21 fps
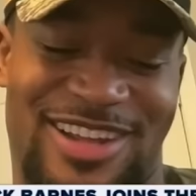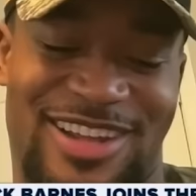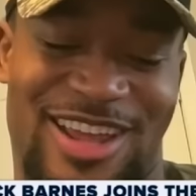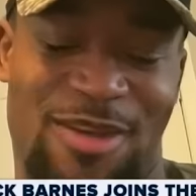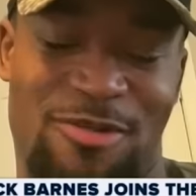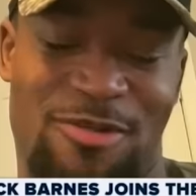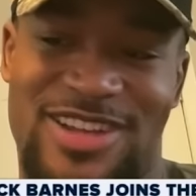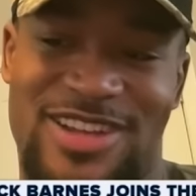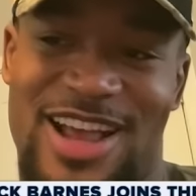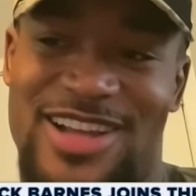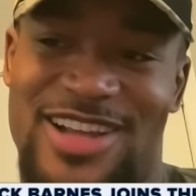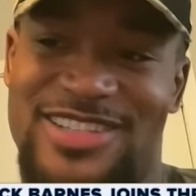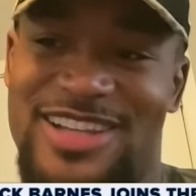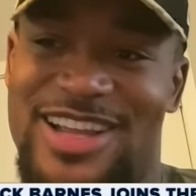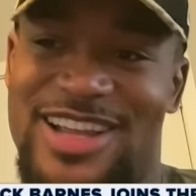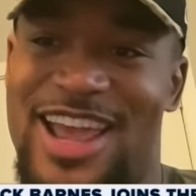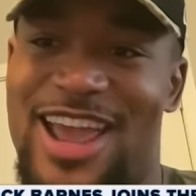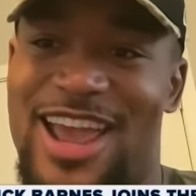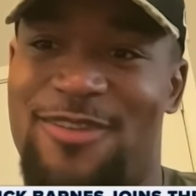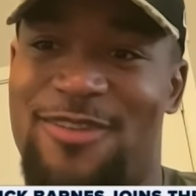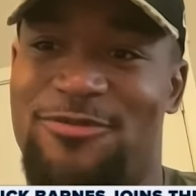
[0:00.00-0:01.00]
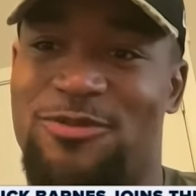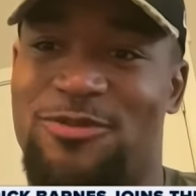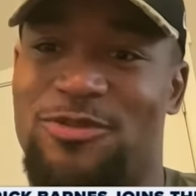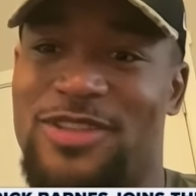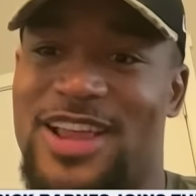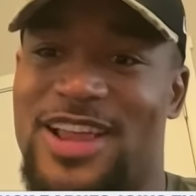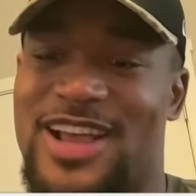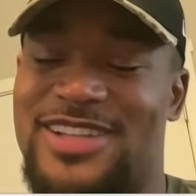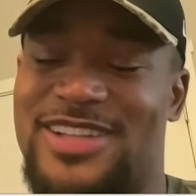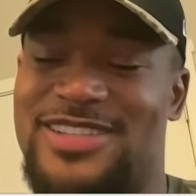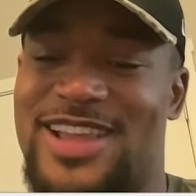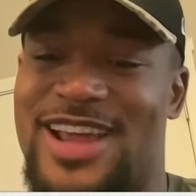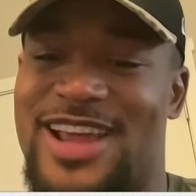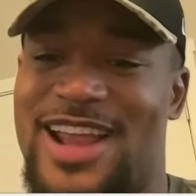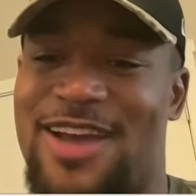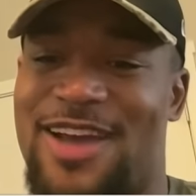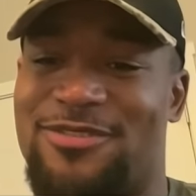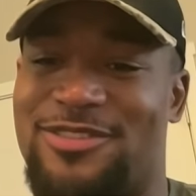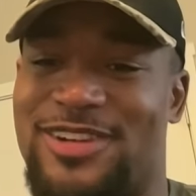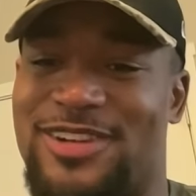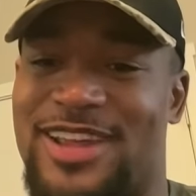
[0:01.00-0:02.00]
he was actually a handful last night
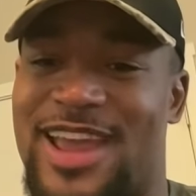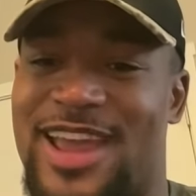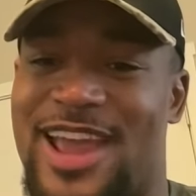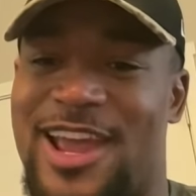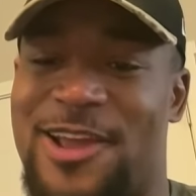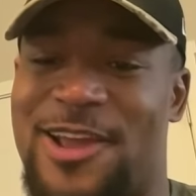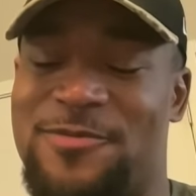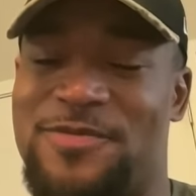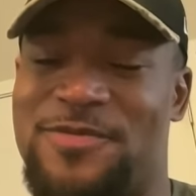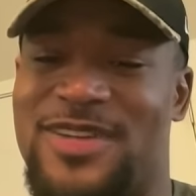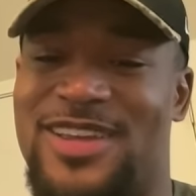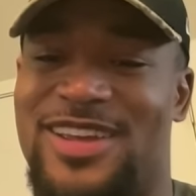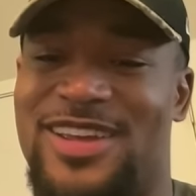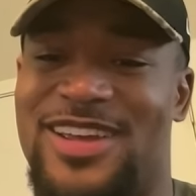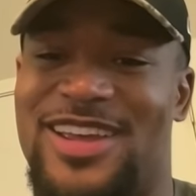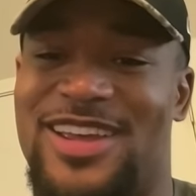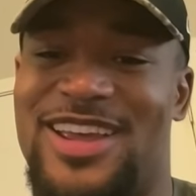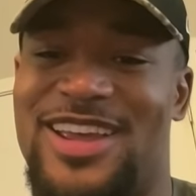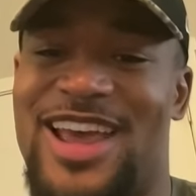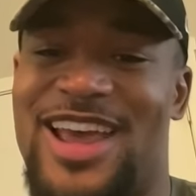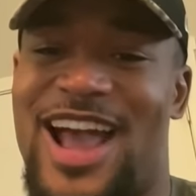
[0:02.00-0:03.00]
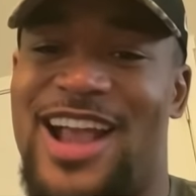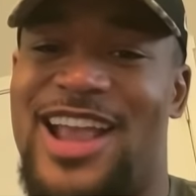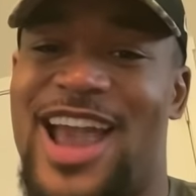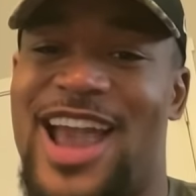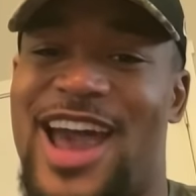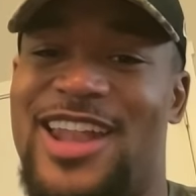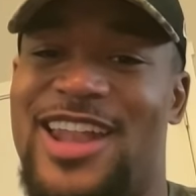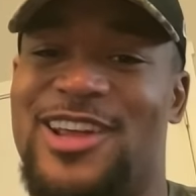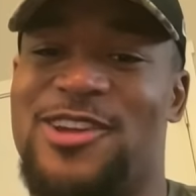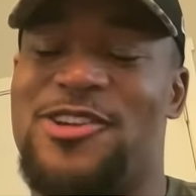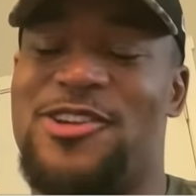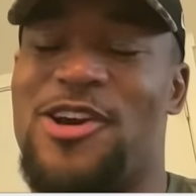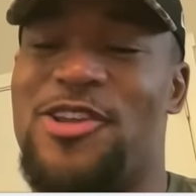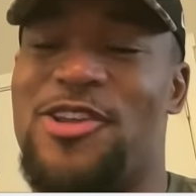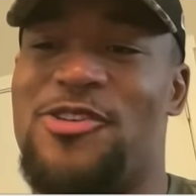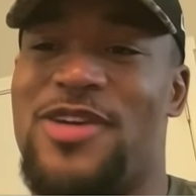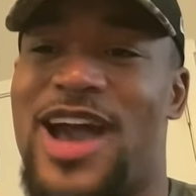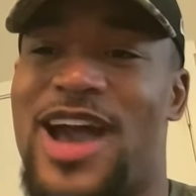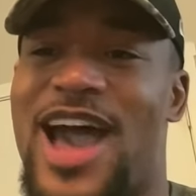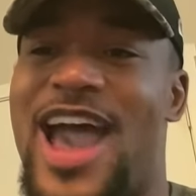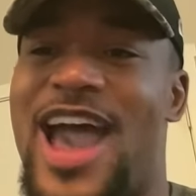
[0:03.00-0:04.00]
after the game. I kind of, you know,
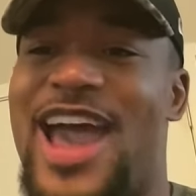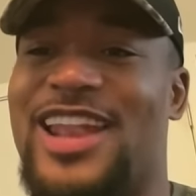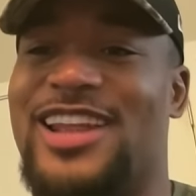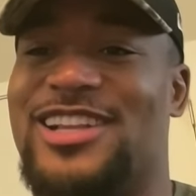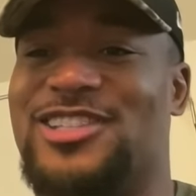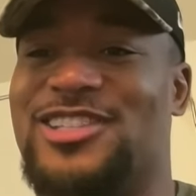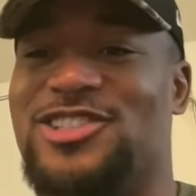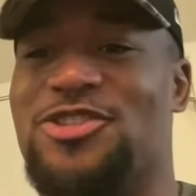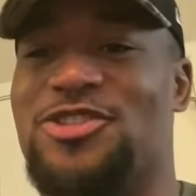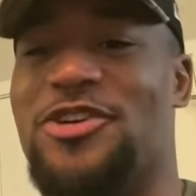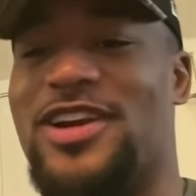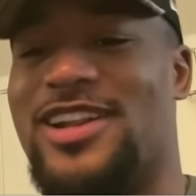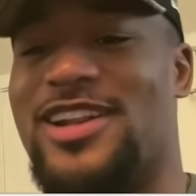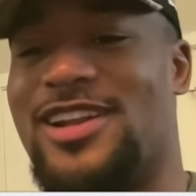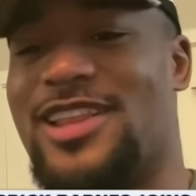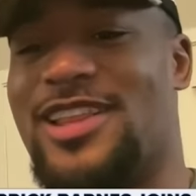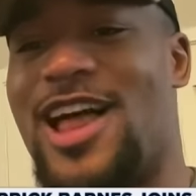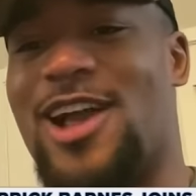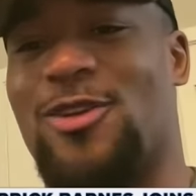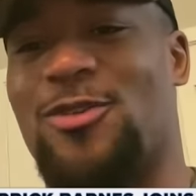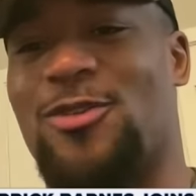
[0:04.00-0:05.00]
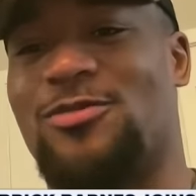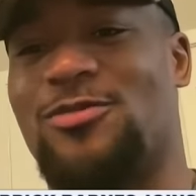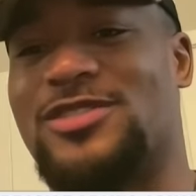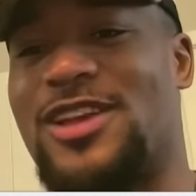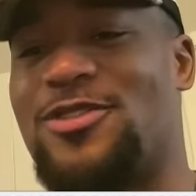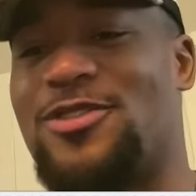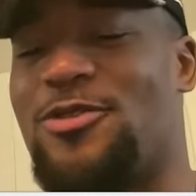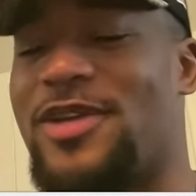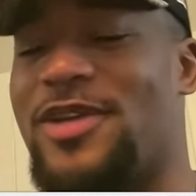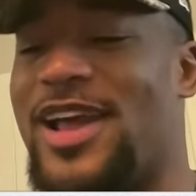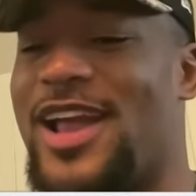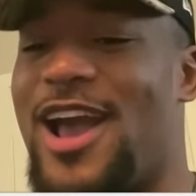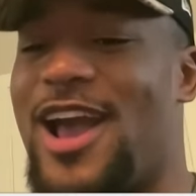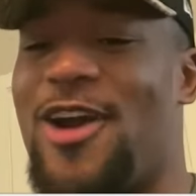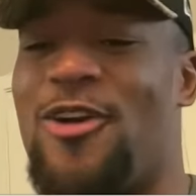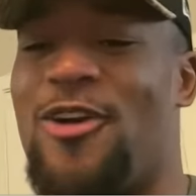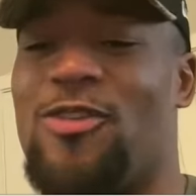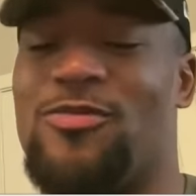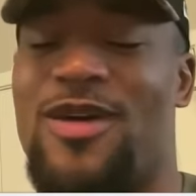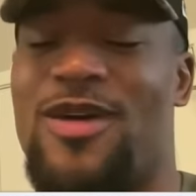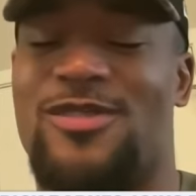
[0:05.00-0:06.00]
I had to enjoy it in the locker room because I know when I got
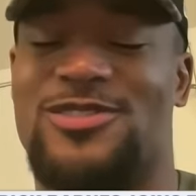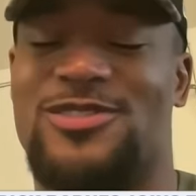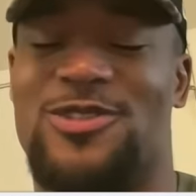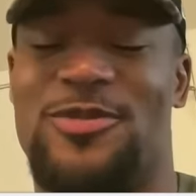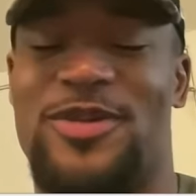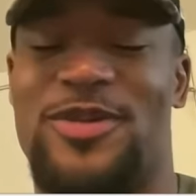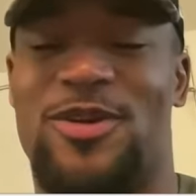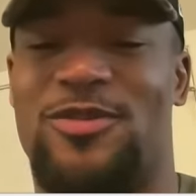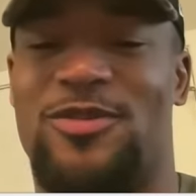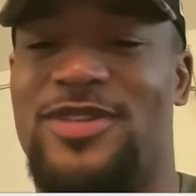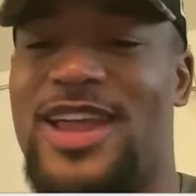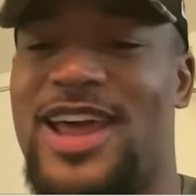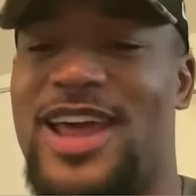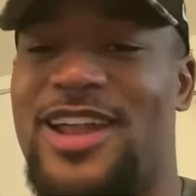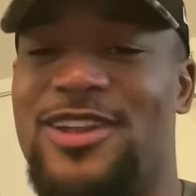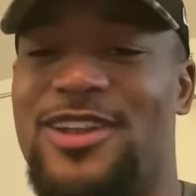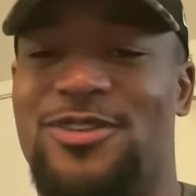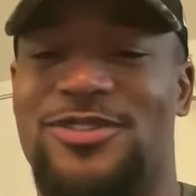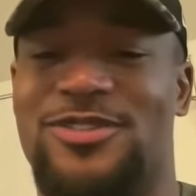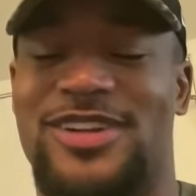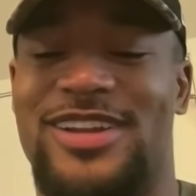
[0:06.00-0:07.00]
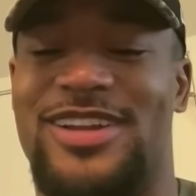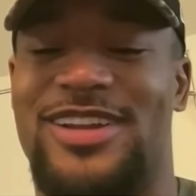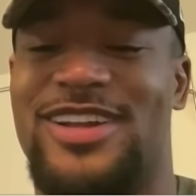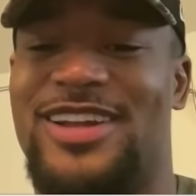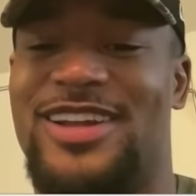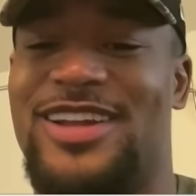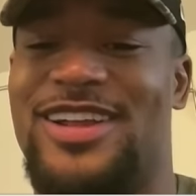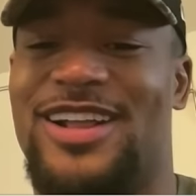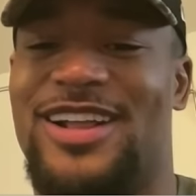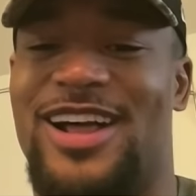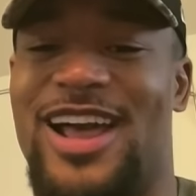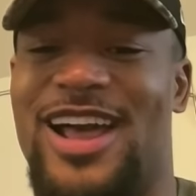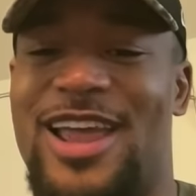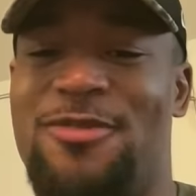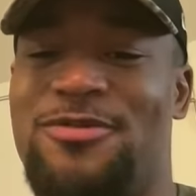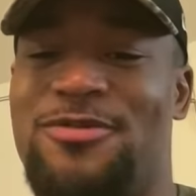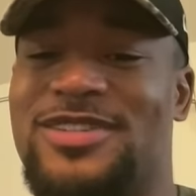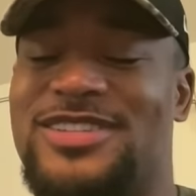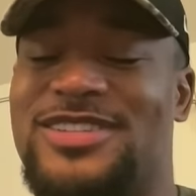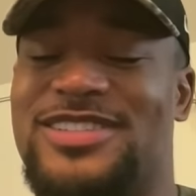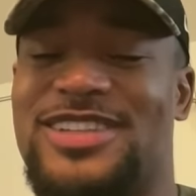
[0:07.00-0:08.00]
home, I was going to be on dad duty. Uh, he
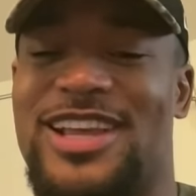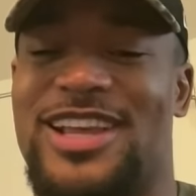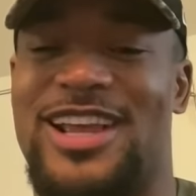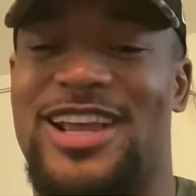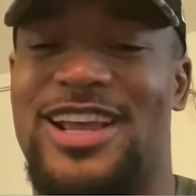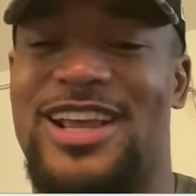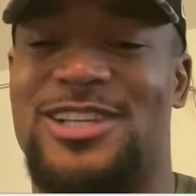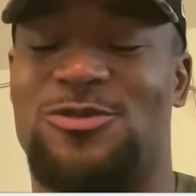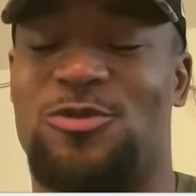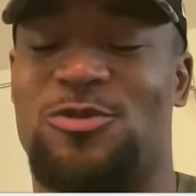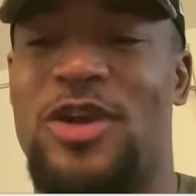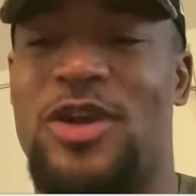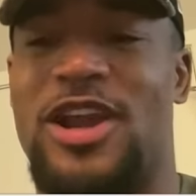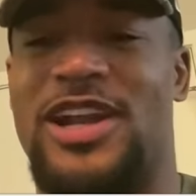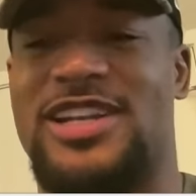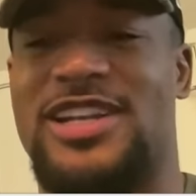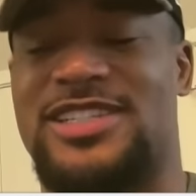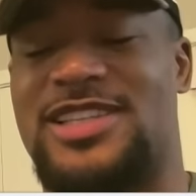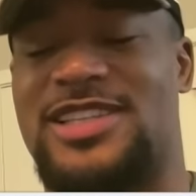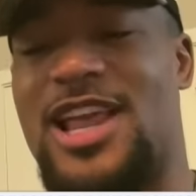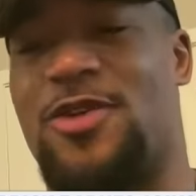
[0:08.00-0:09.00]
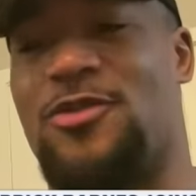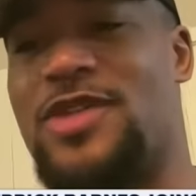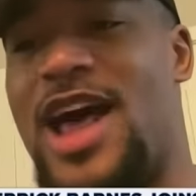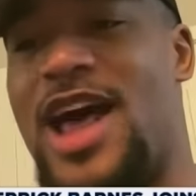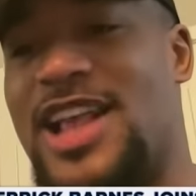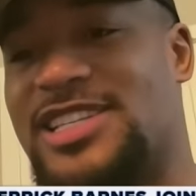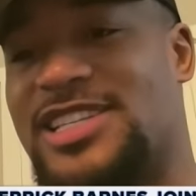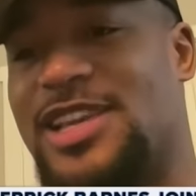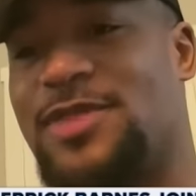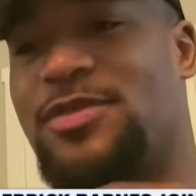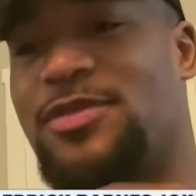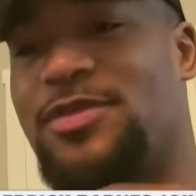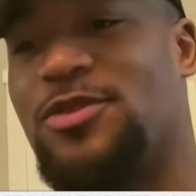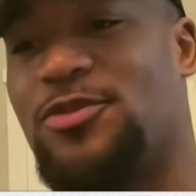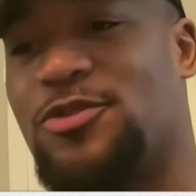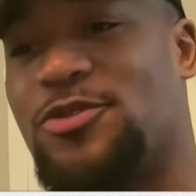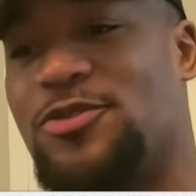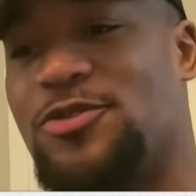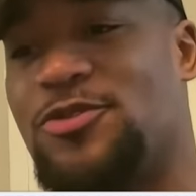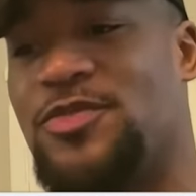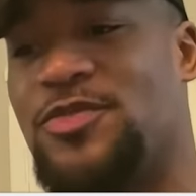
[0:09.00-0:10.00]
was, it's weird because, like, when I sleep in the
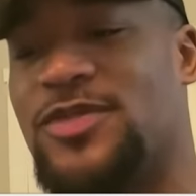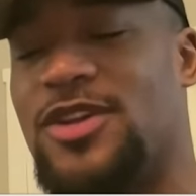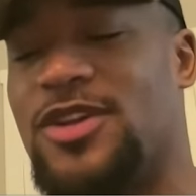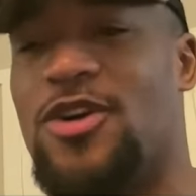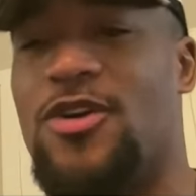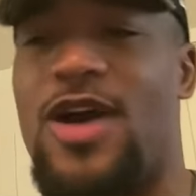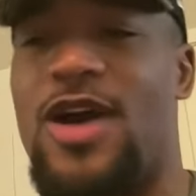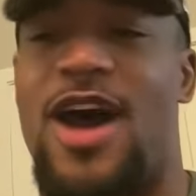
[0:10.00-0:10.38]
room, you know,